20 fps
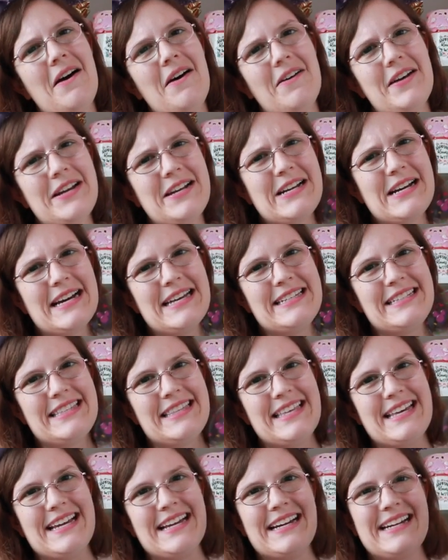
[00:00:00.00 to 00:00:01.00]
what do you guys
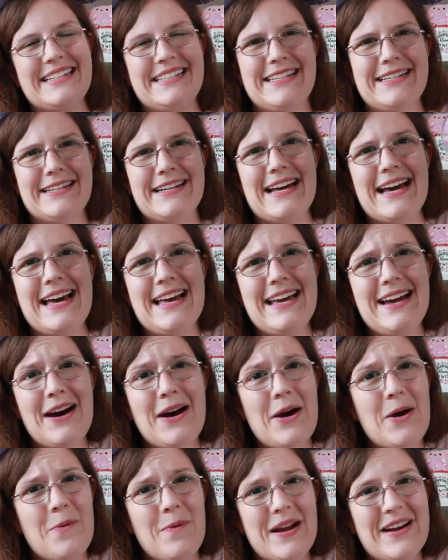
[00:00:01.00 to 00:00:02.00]
think? Should I
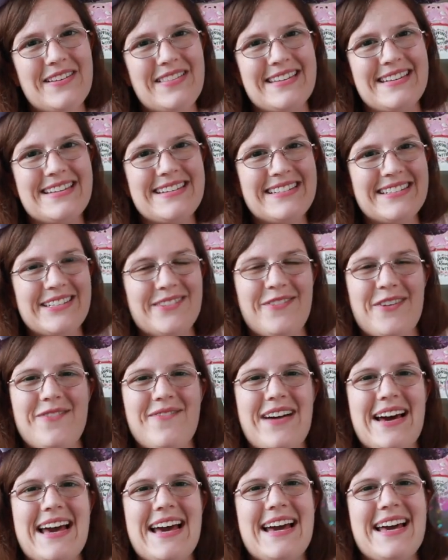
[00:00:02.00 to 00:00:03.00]
uh, wear these for
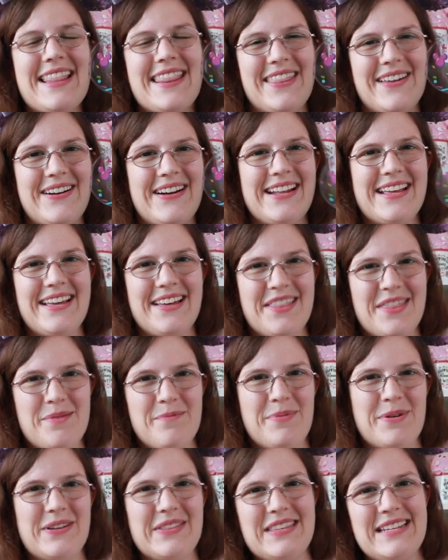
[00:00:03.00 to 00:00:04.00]
my
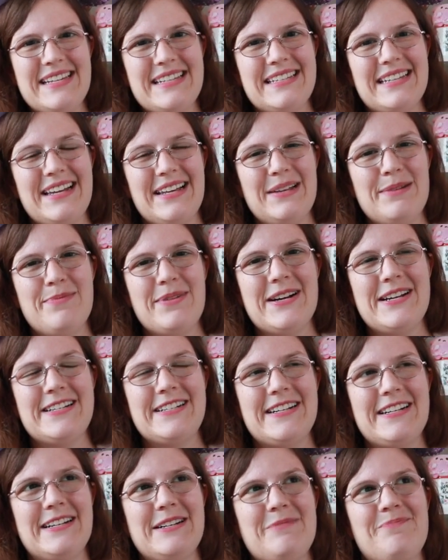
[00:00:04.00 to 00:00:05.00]
30th birthday
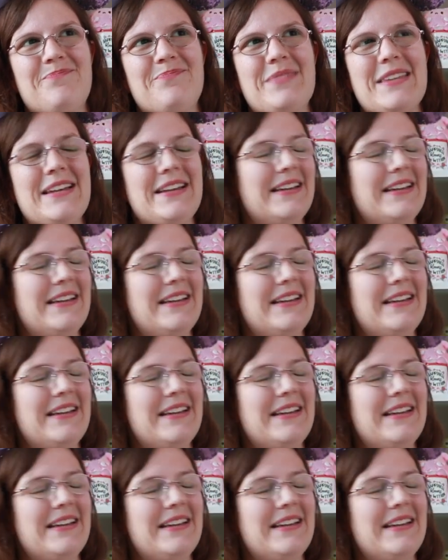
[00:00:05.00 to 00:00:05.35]
celebration?